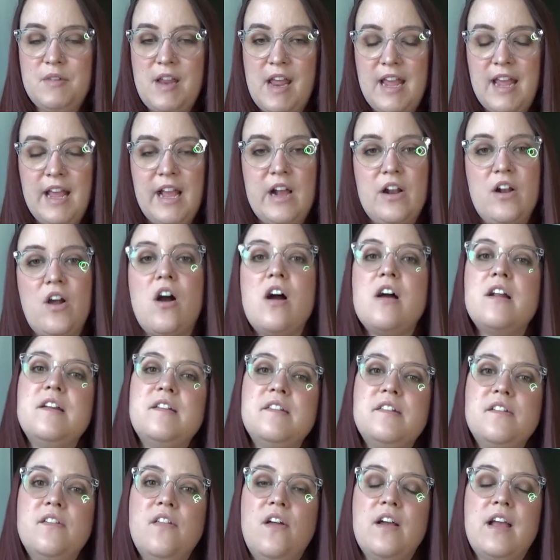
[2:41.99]
taking an
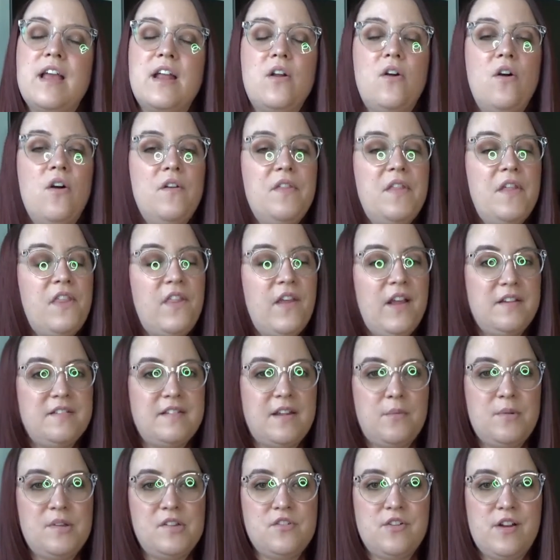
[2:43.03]
honest look at all the
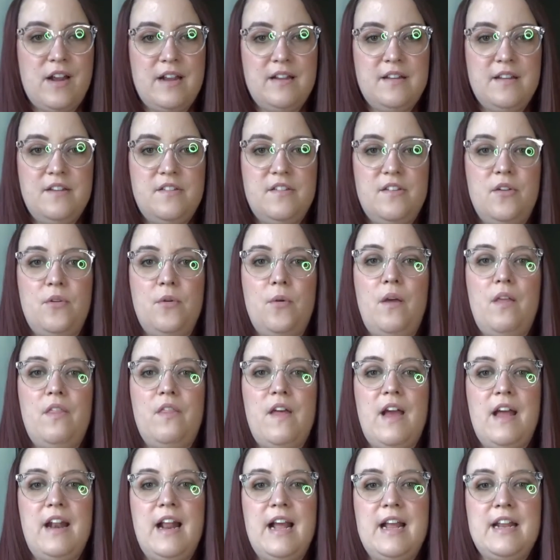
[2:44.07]
things I was trying to do
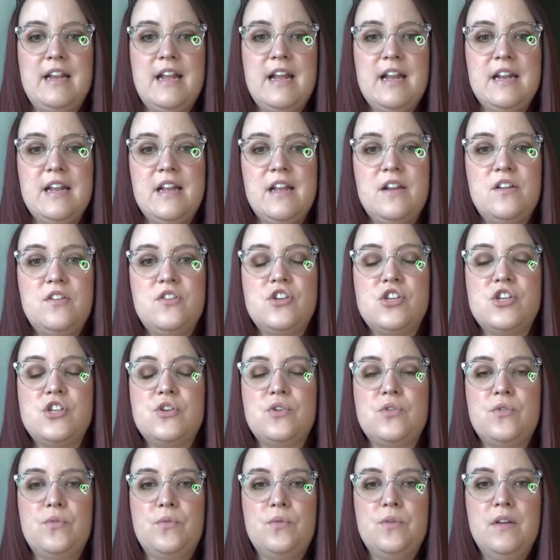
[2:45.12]
that I needed
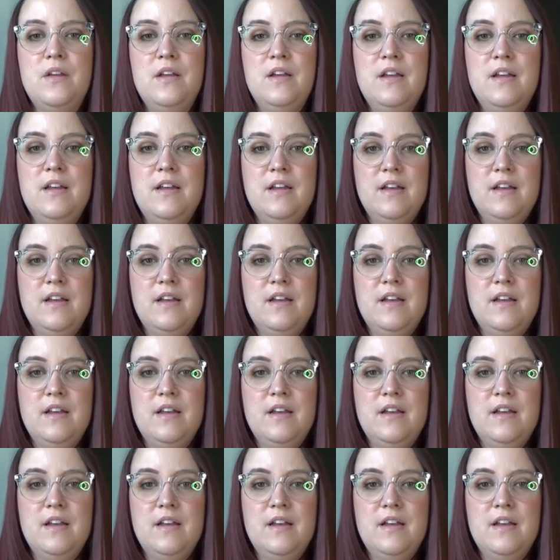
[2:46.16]
to